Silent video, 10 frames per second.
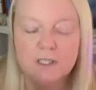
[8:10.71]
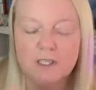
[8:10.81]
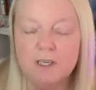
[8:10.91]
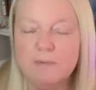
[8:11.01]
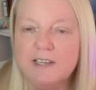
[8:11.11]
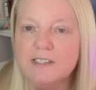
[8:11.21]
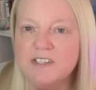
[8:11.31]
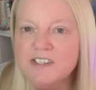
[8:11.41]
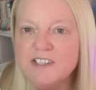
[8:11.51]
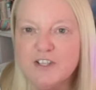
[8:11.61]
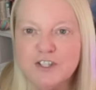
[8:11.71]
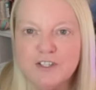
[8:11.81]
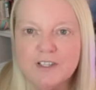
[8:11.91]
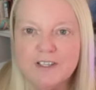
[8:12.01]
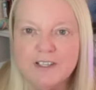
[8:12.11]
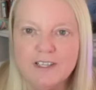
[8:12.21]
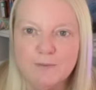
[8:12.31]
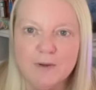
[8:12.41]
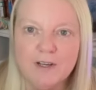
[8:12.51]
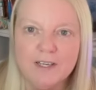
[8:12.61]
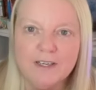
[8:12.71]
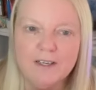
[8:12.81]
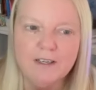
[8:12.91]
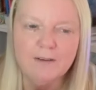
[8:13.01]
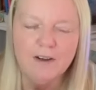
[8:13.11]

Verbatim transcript: I made a decision in my uh,